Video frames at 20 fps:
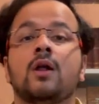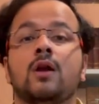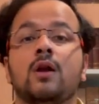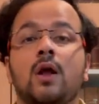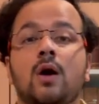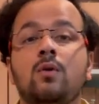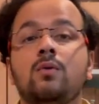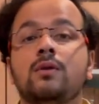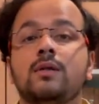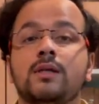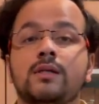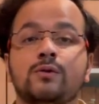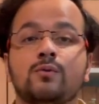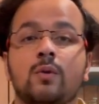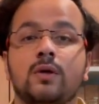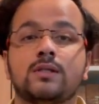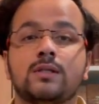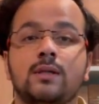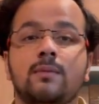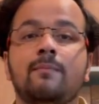Now this
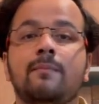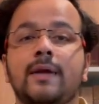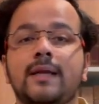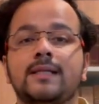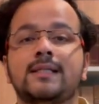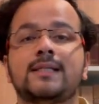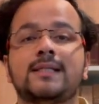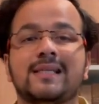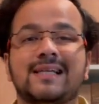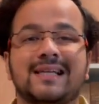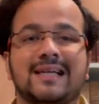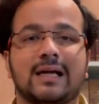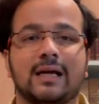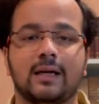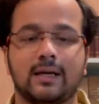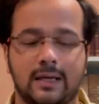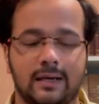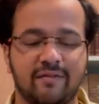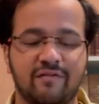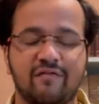was the basic
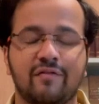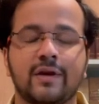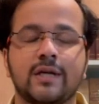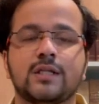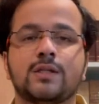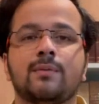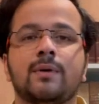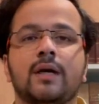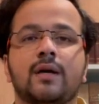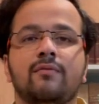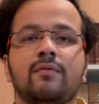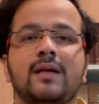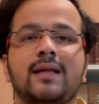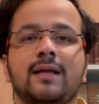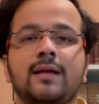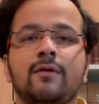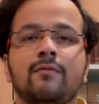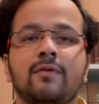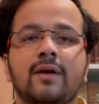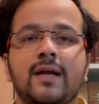difference between
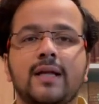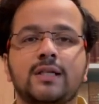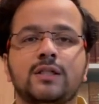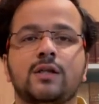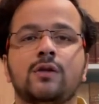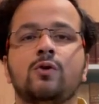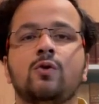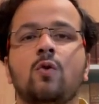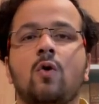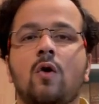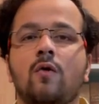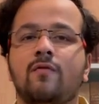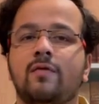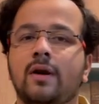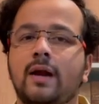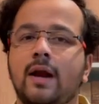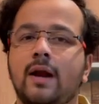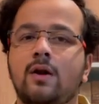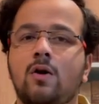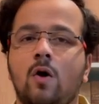invitation to offer
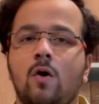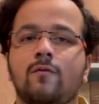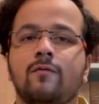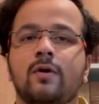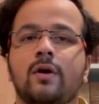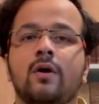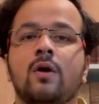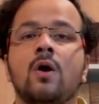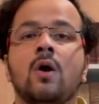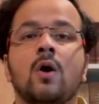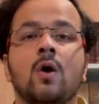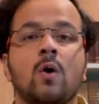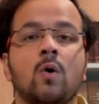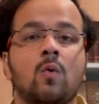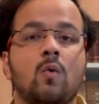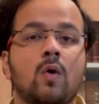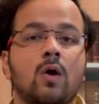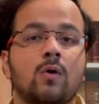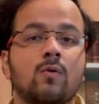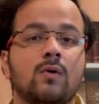and offer.
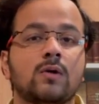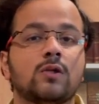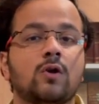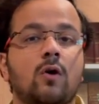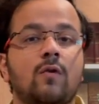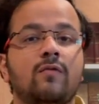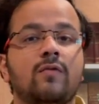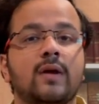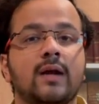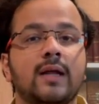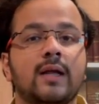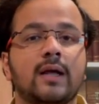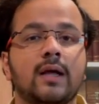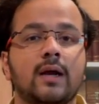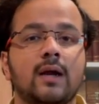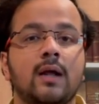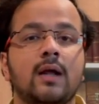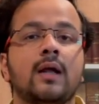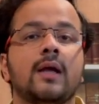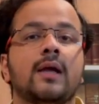What was the offer
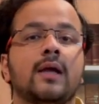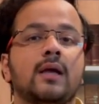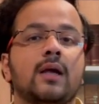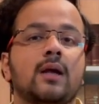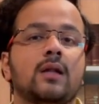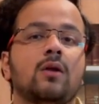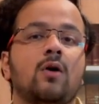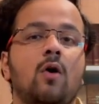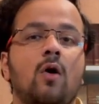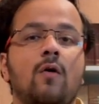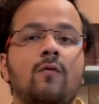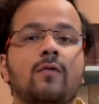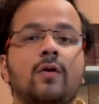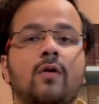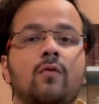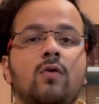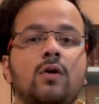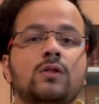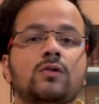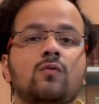here? Here the offer
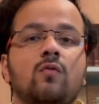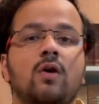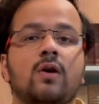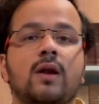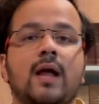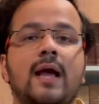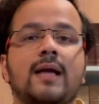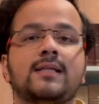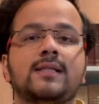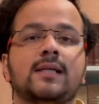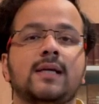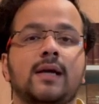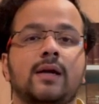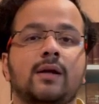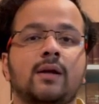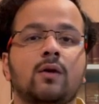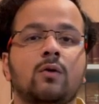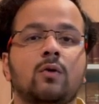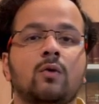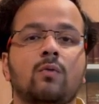was what I said.
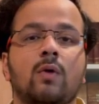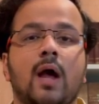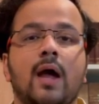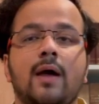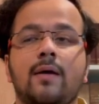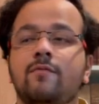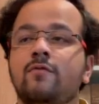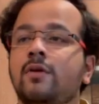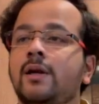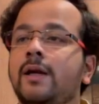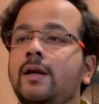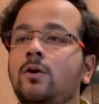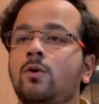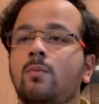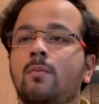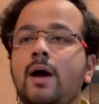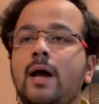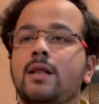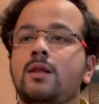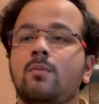I am willing to
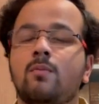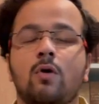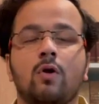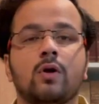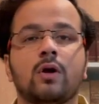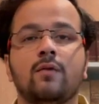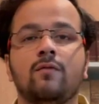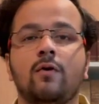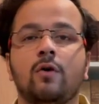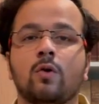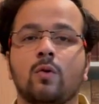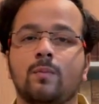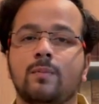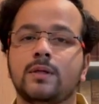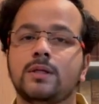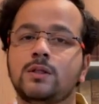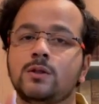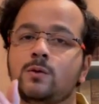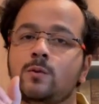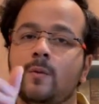buy the bottle for
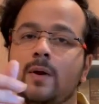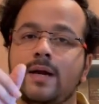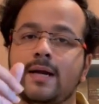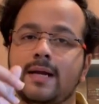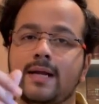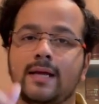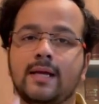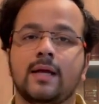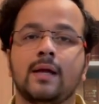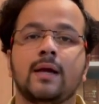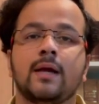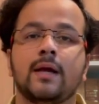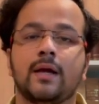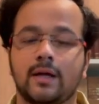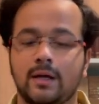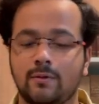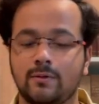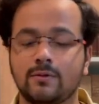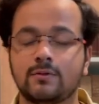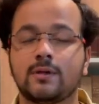rupees 20.
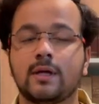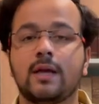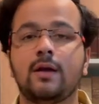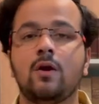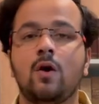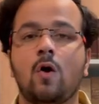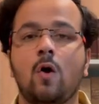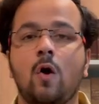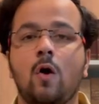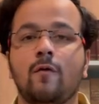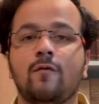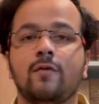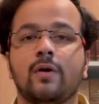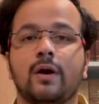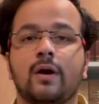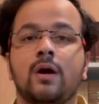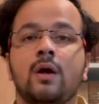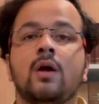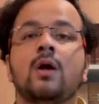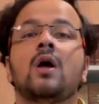It is an
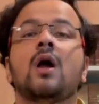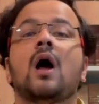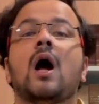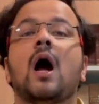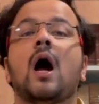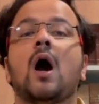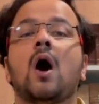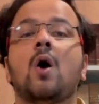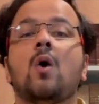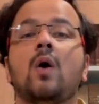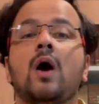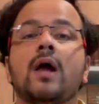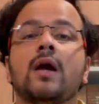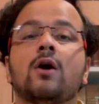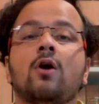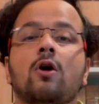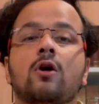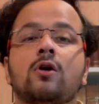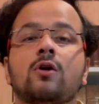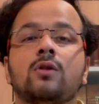offer. How I
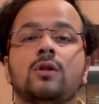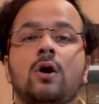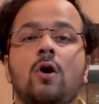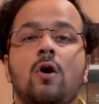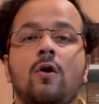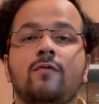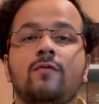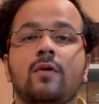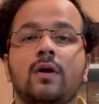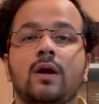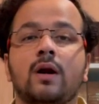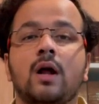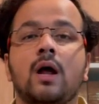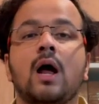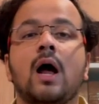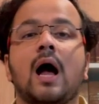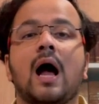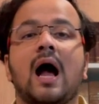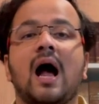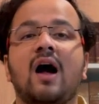got to the offer?
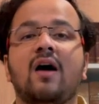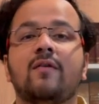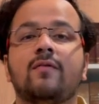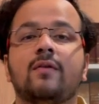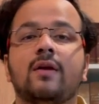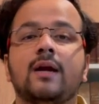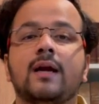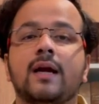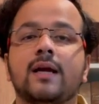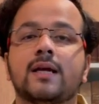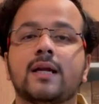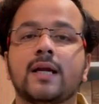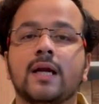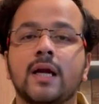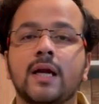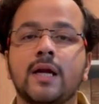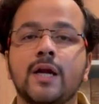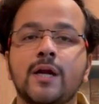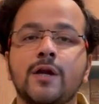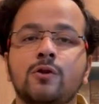After getting
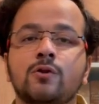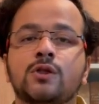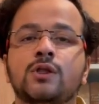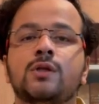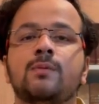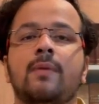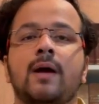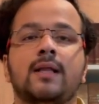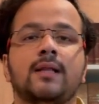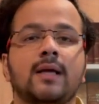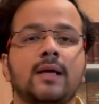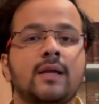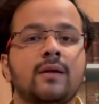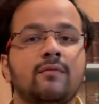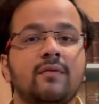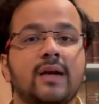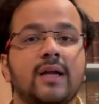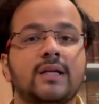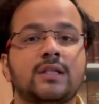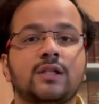induced by the
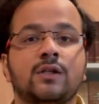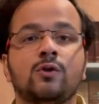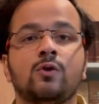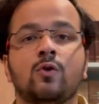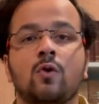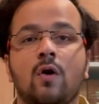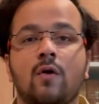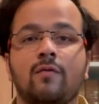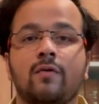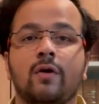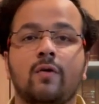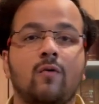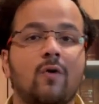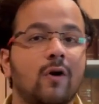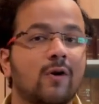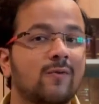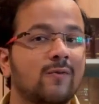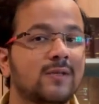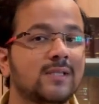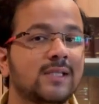invitation to offer.
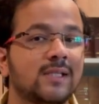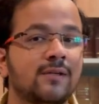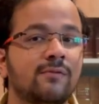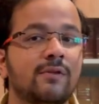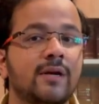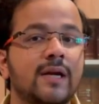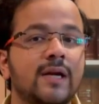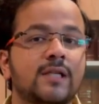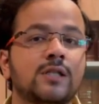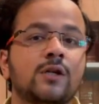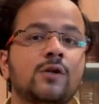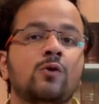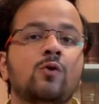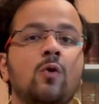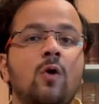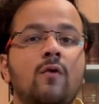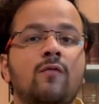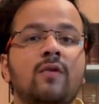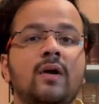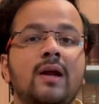What was invitation to
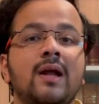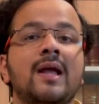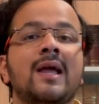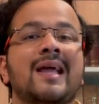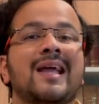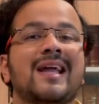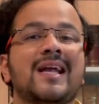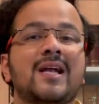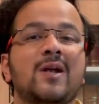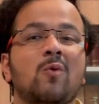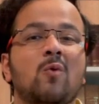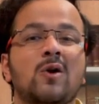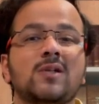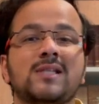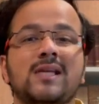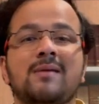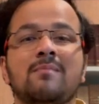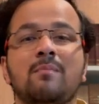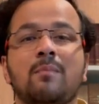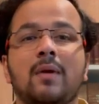offer? It was
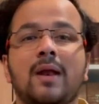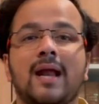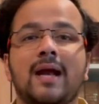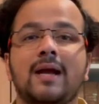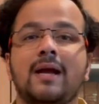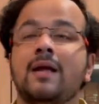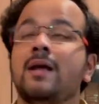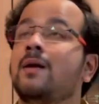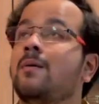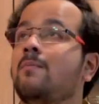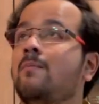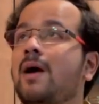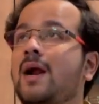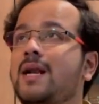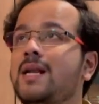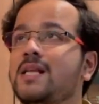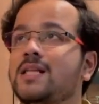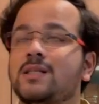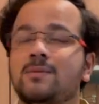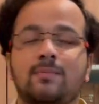implied by
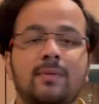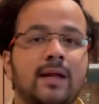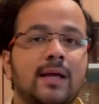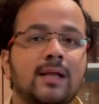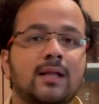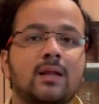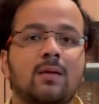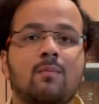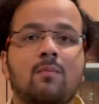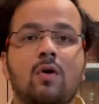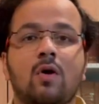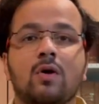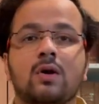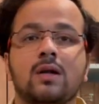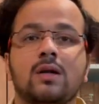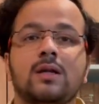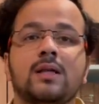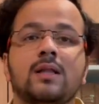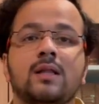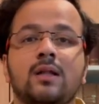displaying the
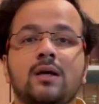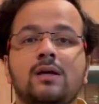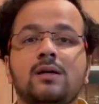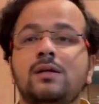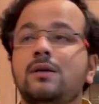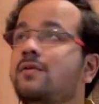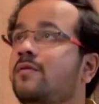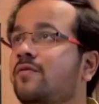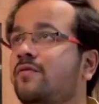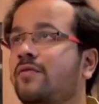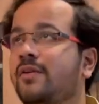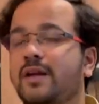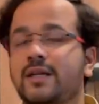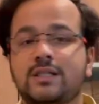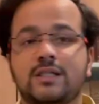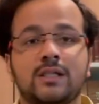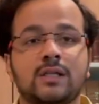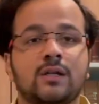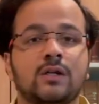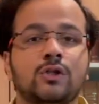bottle in the fridge,
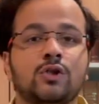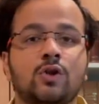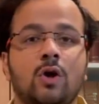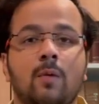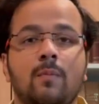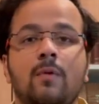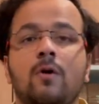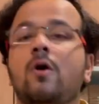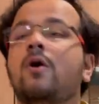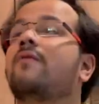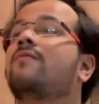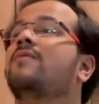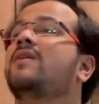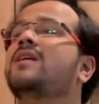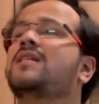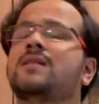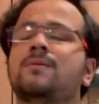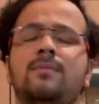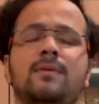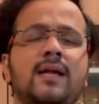in the shop, or
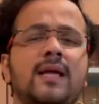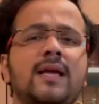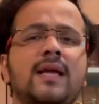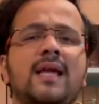displaying